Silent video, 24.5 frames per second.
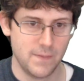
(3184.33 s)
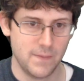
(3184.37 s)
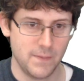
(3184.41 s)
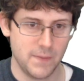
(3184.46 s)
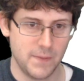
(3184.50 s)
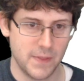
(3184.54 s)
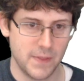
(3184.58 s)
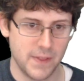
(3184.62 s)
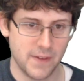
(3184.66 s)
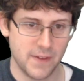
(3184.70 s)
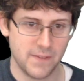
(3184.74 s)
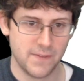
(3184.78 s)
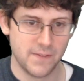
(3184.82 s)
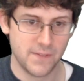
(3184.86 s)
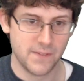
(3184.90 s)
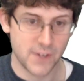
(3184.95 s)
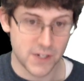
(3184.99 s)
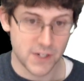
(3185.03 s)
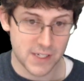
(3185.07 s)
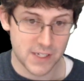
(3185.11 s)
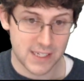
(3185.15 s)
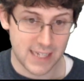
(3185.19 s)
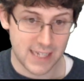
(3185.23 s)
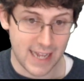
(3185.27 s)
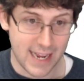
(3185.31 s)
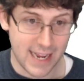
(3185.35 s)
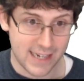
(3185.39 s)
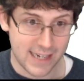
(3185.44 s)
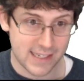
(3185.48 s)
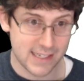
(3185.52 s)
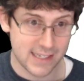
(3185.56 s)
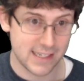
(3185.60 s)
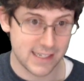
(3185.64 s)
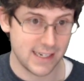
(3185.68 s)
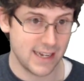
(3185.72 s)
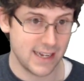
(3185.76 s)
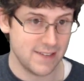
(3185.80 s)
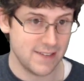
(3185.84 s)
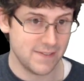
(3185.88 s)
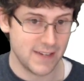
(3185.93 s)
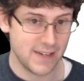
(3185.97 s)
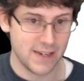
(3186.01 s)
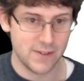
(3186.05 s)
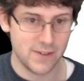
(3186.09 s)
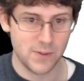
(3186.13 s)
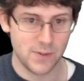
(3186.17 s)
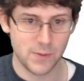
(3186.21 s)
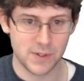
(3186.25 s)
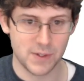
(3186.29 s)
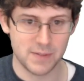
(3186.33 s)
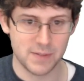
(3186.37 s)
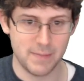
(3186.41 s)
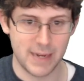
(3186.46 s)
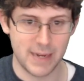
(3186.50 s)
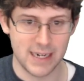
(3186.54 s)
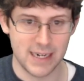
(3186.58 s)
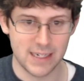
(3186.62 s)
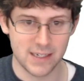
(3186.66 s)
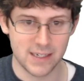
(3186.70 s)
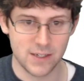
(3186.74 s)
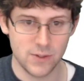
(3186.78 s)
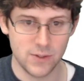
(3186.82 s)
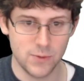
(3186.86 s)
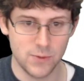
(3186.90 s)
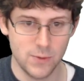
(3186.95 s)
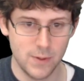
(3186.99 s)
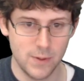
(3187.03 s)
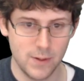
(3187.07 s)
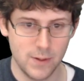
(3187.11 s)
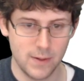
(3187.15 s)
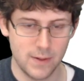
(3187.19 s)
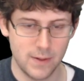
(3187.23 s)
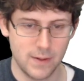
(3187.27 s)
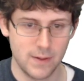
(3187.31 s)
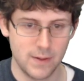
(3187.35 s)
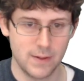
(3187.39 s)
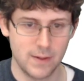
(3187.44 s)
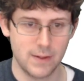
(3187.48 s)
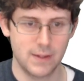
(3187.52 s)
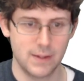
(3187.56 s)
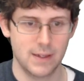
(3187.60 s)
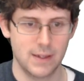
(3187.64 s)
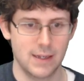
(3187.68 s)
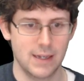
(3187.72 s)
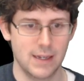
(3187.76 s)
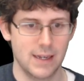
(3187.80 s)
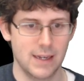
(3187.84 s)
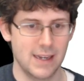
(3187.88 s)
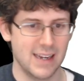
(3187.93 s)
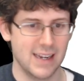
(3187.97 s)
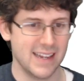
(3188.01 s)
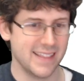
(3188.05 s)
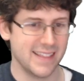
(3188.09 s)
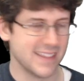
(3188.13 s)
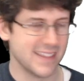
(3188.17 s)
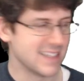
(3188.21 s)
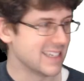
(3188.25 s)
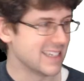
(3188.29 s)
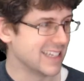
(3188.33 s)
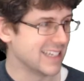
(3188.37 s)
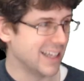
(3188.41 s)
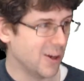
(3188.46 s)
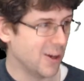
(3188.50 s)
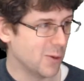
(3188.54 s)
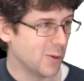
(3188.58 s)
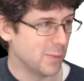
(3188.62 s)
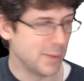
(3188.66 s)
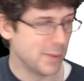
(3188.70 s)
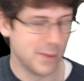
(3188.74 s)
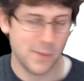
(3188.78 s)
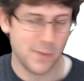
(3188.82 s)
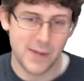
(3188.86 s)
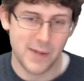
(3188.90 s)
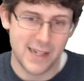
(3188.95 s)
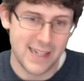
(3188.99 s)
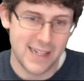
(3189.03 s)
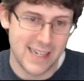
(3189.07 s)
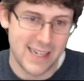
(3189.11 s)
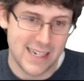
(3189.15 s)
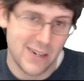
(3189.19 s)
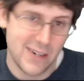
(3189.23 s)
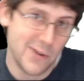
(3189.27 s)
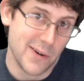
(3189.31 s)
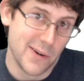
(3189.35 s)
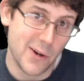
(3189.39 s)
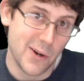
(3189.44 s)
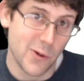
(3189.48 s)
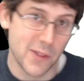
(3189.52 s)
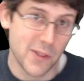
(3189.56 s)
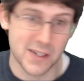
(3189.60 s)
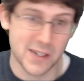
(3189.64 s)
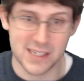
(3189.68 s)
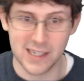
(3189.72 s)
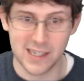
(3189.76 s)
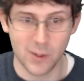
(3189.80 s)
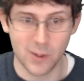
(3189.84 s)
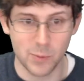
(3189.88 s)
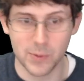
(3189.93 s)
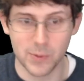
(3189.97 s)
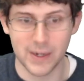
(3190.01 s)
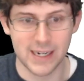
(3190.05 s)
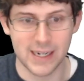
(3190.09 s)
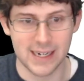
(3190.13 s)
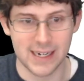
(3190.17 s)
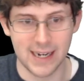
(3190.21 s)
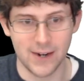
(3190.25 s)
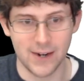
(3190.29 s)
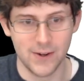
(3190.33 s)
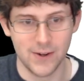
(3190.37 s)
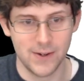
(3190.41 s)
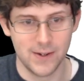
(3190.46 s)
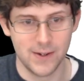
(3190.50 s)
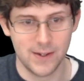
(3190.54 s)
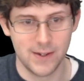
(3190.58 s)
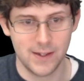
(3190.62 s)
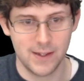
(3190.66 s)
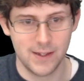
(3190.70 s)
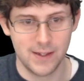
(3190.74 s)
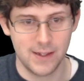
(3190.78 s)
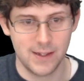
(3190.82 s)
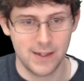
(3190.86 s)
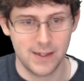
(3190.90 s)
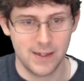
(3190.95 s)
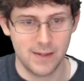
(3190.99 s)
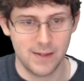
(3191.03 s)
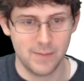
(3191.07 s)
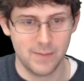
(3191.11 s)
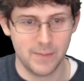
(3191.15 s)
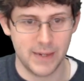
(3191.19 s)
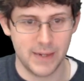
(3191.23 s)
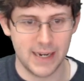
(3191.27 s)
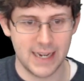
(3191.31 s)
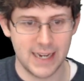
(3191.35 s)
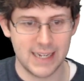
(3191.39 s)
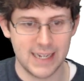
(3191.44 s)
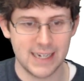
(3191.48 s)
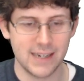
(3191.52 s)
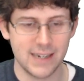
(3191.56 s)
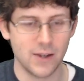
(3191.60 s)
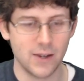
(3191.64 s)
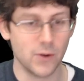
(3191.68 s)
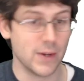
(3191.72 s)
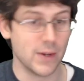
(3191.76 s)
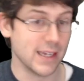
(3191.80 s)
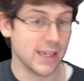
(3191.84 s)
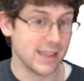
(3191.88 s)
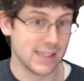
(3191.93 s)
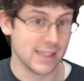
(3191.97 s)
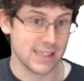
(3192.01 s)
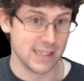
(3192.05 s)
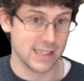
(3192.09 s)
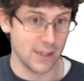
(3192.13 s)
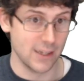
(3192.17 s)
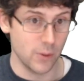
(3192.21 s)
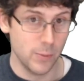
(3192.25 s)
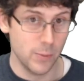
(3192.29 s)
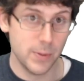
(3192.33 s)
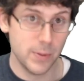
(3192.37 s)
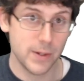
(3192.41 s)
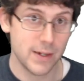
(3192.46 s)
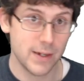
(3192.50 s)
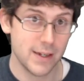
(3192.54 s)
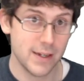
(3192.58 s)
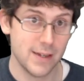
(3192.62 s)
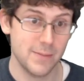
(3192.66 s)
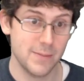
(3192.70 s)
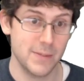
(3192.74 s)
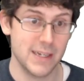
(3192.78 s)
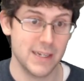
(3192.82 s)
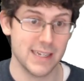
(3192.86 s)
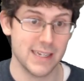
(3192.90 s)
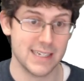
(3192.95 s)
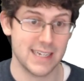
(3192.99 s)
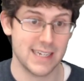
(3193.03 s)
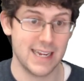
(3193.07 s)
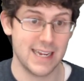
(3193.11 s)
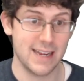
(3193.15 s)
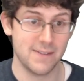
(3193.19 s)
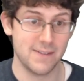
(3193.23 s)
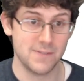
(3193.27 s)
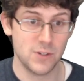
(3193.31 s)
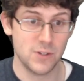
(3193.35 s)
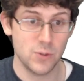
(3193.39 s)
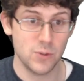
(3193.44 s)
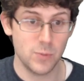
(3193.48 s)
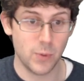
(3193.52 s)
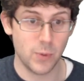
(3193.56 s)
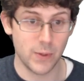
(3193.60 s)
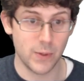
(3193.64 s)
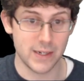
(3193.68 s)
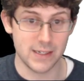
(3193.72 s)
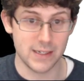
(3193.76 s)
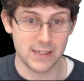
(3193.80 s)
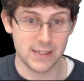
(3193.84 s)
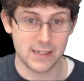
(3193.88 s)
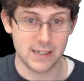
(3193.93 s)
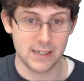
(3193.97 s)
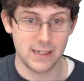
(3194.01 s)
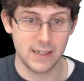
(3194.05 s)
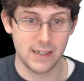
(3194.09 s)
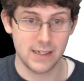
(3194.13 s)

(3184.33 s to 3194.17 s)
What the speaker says: The first x I found was -2. And the slope, well, I don't know the slope right now, but I can go get the slope because I have 2 points.